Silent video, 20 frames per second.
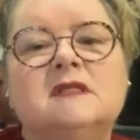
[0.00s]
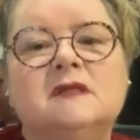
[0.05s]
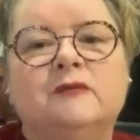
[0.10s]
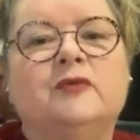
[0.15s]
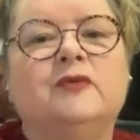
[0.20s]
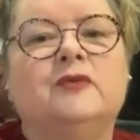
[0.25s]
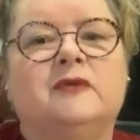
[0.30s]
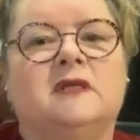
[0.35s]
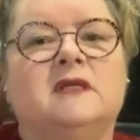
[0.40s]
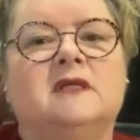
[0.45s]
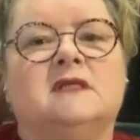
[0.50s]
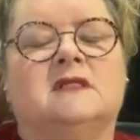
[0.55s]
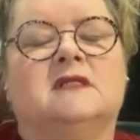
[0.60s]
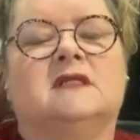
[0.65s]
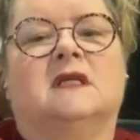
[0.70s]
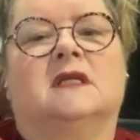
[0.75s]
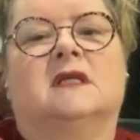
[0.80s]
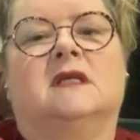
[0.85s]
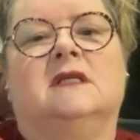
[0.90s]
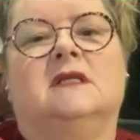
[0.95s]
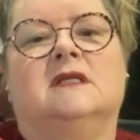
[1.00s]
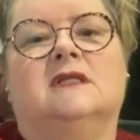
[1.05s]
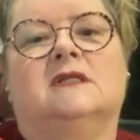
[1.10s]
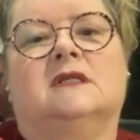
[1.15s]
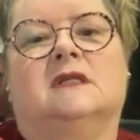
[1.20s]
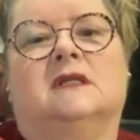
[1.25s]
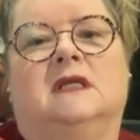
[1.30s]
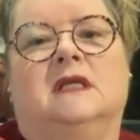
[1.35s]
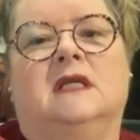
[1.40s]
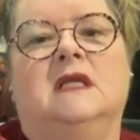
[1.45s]
simple things are done
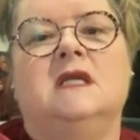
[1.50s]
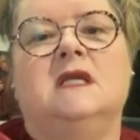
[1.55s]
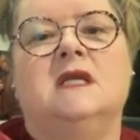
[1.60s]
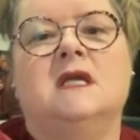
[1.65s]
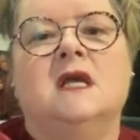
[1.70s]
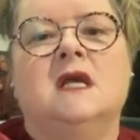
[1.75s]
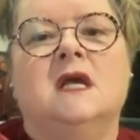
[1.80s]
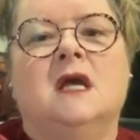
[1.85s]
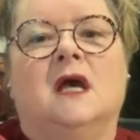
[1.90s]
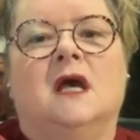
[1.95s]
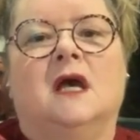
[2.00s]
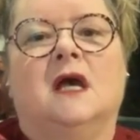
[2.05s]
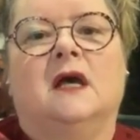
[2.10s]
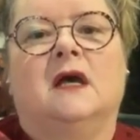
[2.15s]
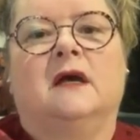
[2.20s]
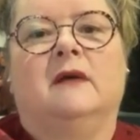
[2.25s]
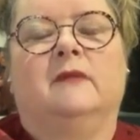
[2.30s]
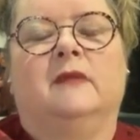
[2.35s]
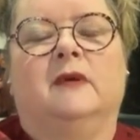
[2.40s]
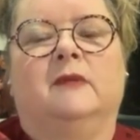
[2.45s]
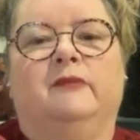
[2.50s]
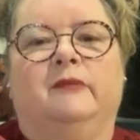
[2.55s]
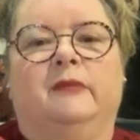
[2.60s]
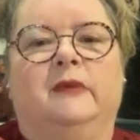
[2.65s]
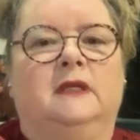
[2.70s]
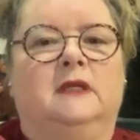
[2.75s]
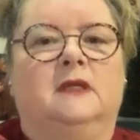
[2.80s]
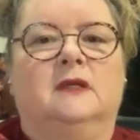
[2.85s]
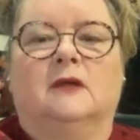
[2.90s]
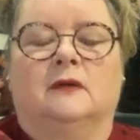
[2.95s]
initially,
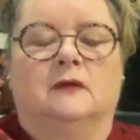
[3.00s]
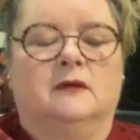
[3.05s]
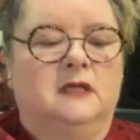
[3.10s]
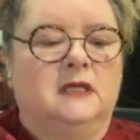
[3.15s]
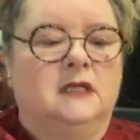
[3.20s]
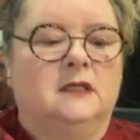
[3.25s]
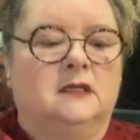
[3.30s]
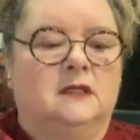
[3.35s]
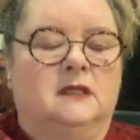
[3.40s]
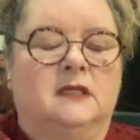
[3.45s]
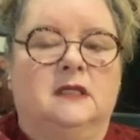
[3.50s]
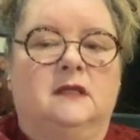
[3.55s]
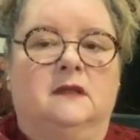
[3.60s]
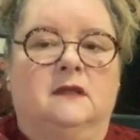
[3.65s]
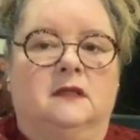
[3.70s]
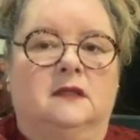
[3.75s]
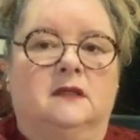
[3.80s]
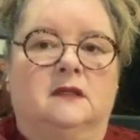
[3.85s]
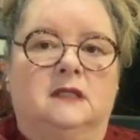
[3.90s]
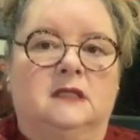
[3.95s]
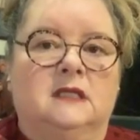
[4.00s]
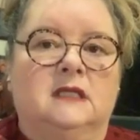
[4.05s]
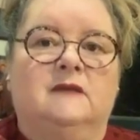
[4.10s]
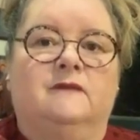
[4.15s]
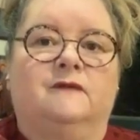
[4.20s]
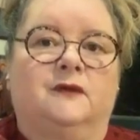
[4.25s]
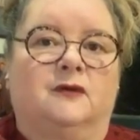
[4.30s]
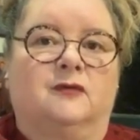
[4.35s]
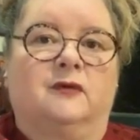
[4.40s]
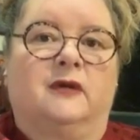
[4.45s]
you know, then the
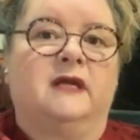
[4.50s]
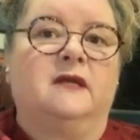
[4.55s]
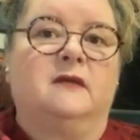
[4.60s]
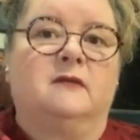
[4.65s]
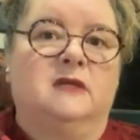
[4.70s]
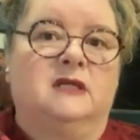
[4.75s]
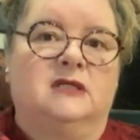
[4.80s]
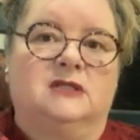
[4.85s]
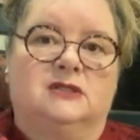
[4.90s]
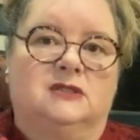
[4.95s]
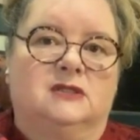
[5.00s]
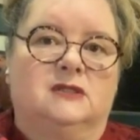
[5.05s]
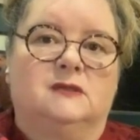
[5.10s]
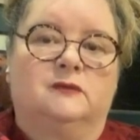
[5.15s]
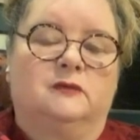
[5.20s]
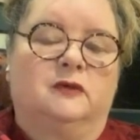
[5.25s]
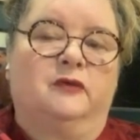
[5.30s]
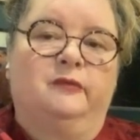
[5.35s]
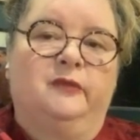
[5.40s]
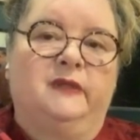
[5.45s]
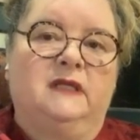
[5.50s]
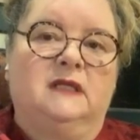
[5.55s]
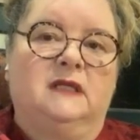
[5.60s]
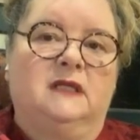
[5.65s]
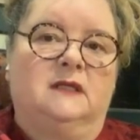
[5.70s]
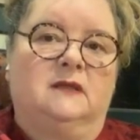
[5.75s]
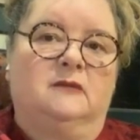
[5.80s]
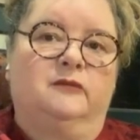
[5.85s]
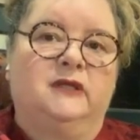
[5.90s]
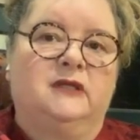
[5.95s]
need for greater measures won't be
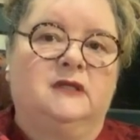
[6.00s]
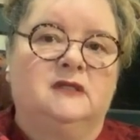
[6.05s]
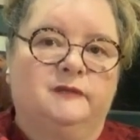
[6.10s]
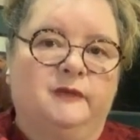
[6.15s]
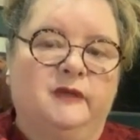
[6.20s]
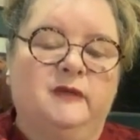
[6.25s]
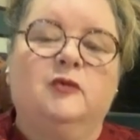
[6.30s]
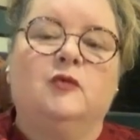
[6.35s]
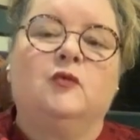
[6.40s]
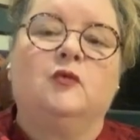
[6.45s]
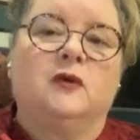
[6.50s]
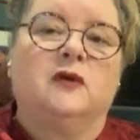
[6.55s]
needed, because people